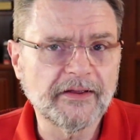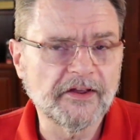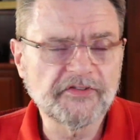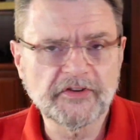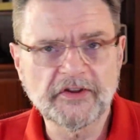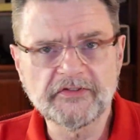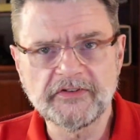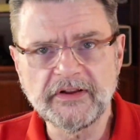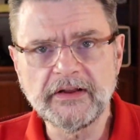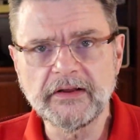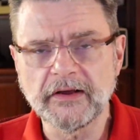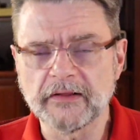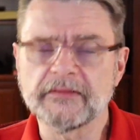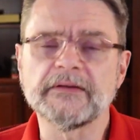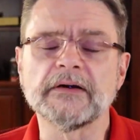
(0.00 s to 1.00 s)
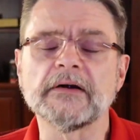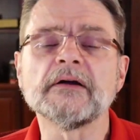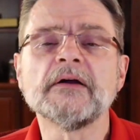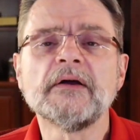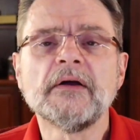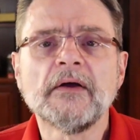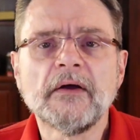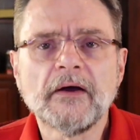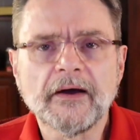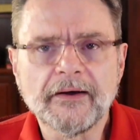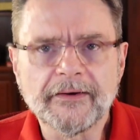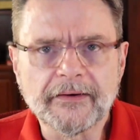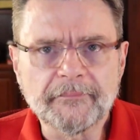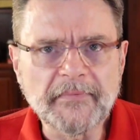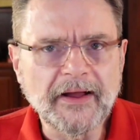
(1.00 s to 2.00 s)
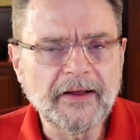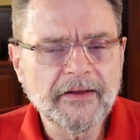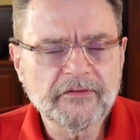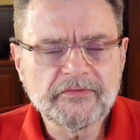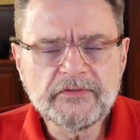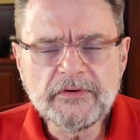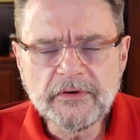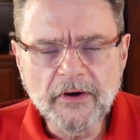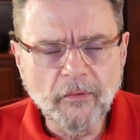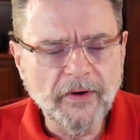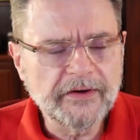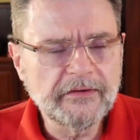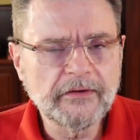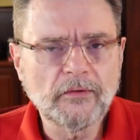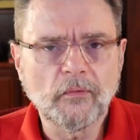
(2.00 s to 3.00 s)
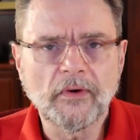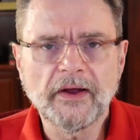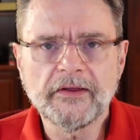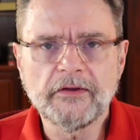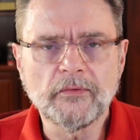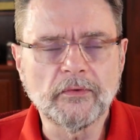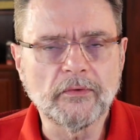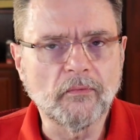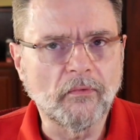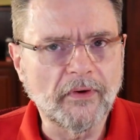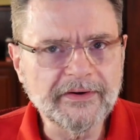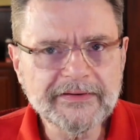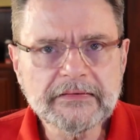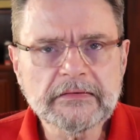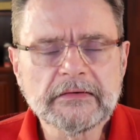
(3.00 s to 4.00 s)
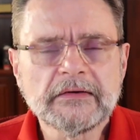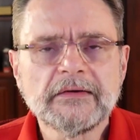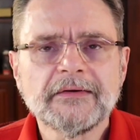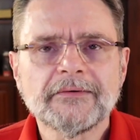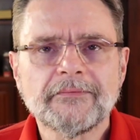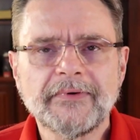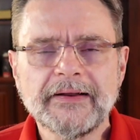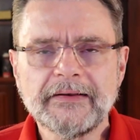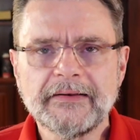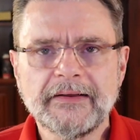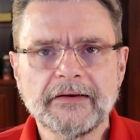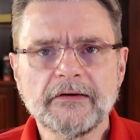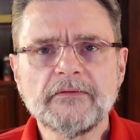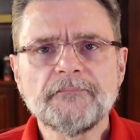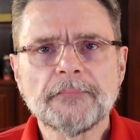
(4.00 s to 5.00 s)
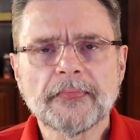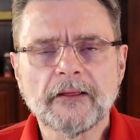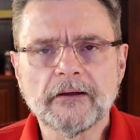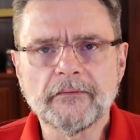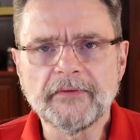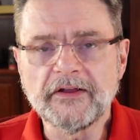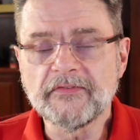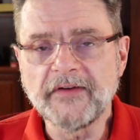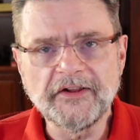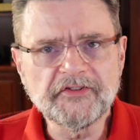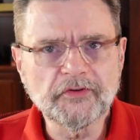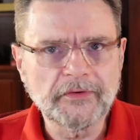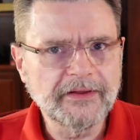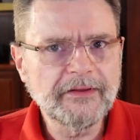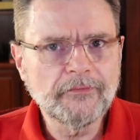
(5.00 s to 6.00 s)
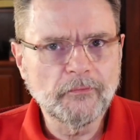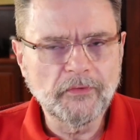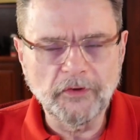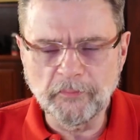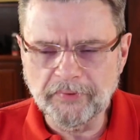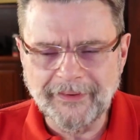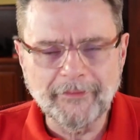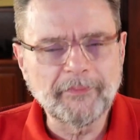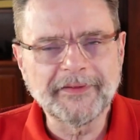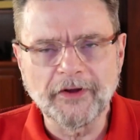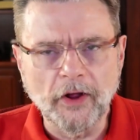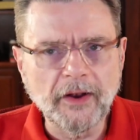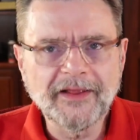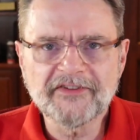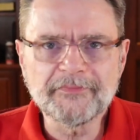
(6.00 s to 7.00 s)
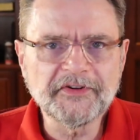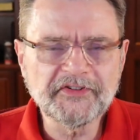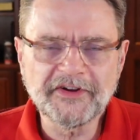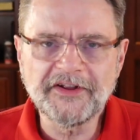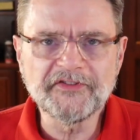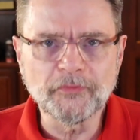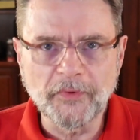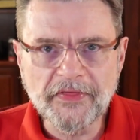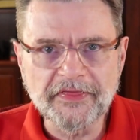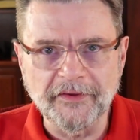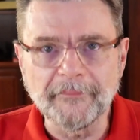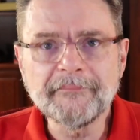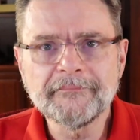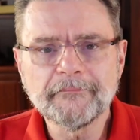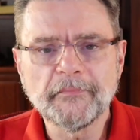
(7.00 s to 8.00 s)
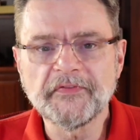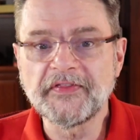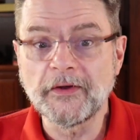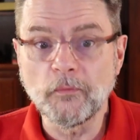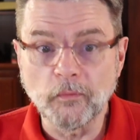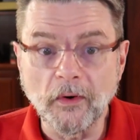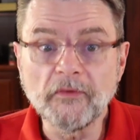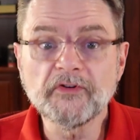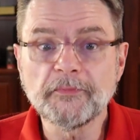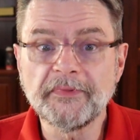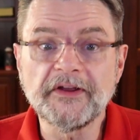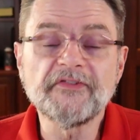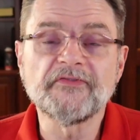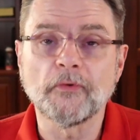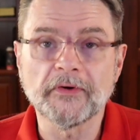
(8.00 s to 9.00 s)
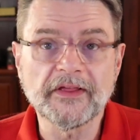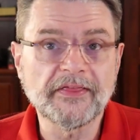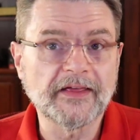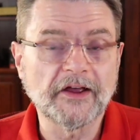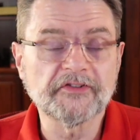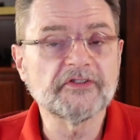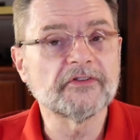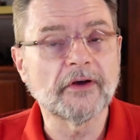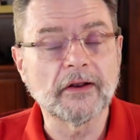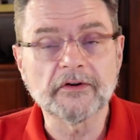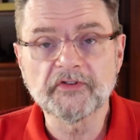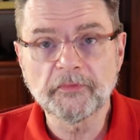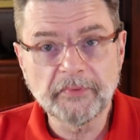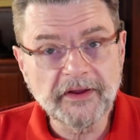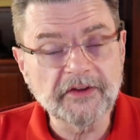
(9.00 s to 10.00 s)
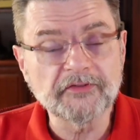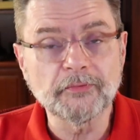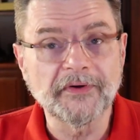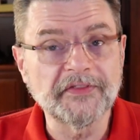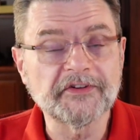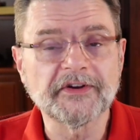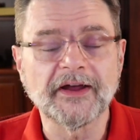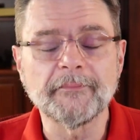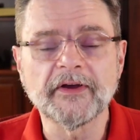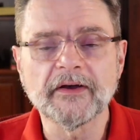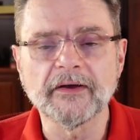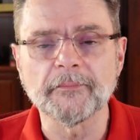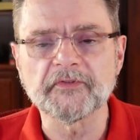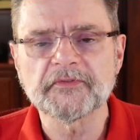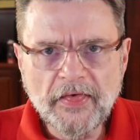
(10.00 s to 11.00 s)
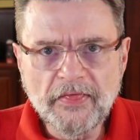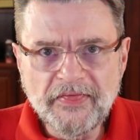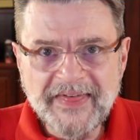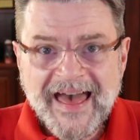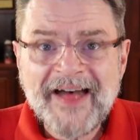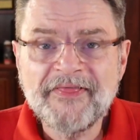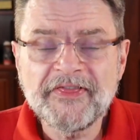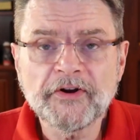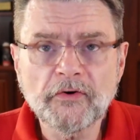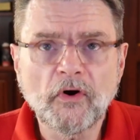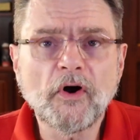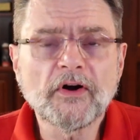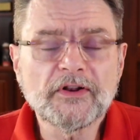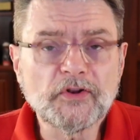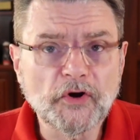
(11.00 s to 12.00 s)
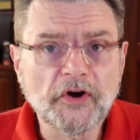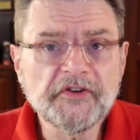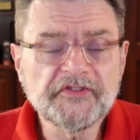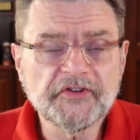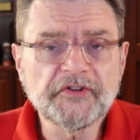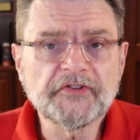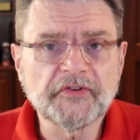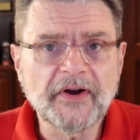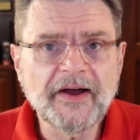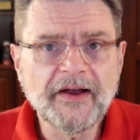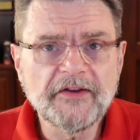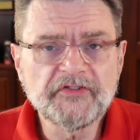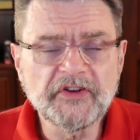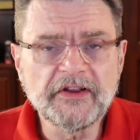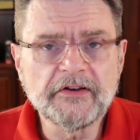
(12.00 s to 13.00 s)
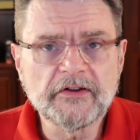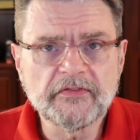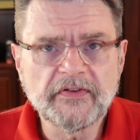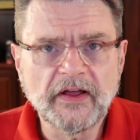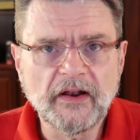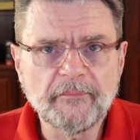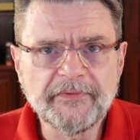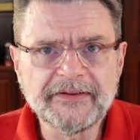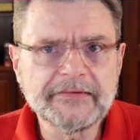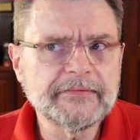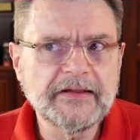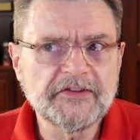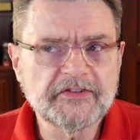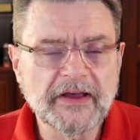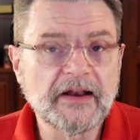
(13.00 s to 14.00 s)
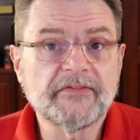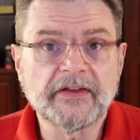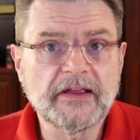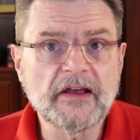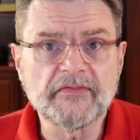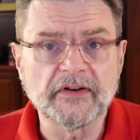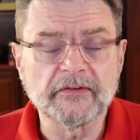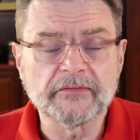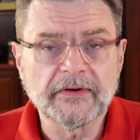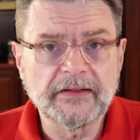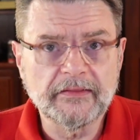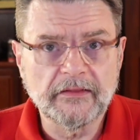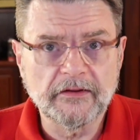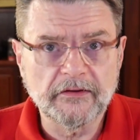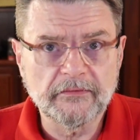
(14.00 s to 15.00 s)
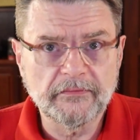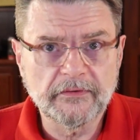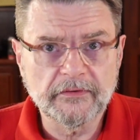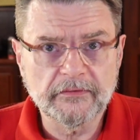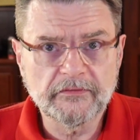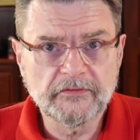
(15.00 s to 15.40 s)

SSD out there. Um, I have no idea why you would want it right now. Um, eventually, we'll probably all have machines with them, but they won't be $40,000 apiece when the time comes. That there are larger drives in development is kind of a given, right? The, the